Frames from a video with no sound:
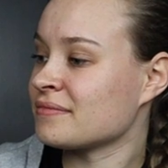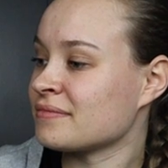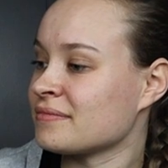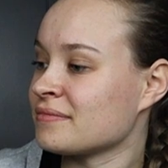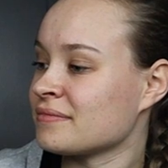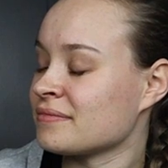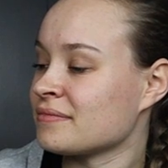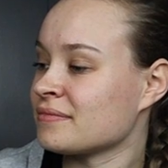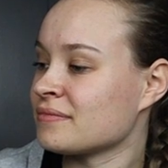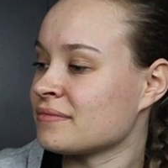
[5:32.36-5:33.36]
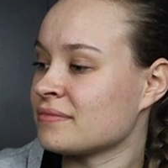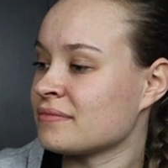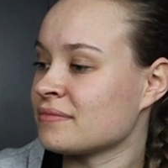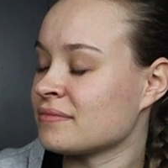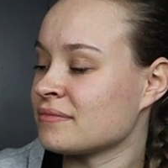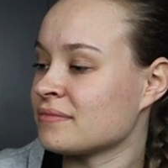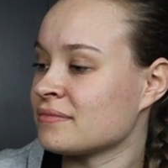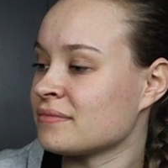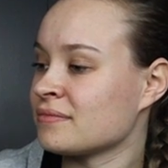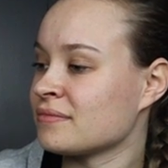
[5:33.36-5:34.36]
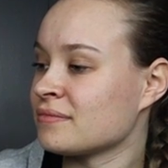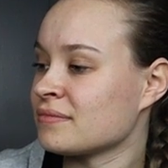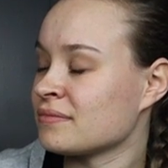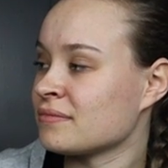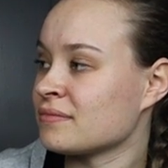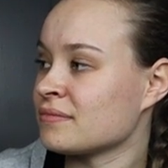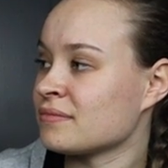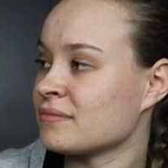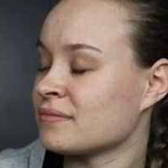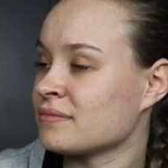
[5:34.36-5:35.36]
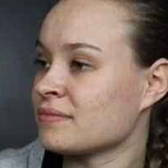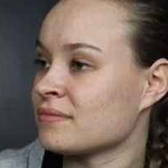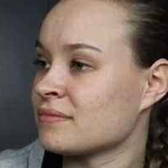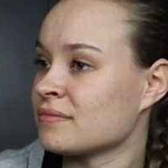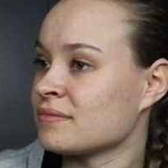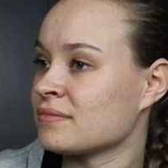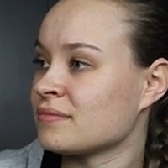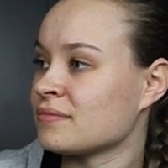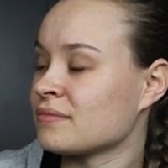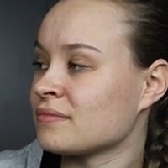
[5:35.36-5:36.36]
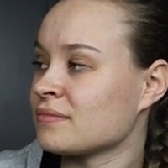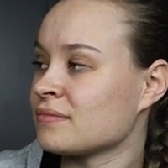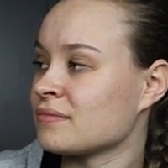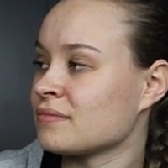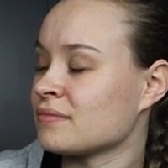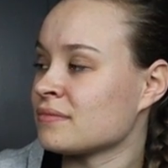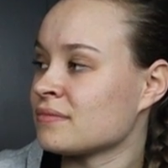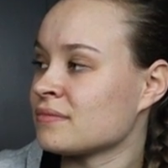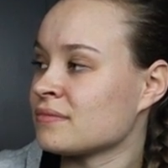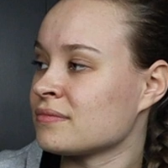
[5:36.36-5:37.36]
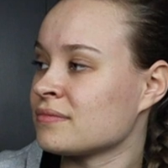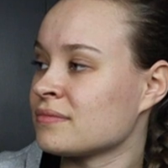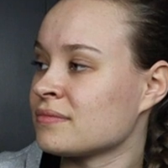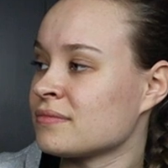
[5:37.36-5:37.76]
[no speech]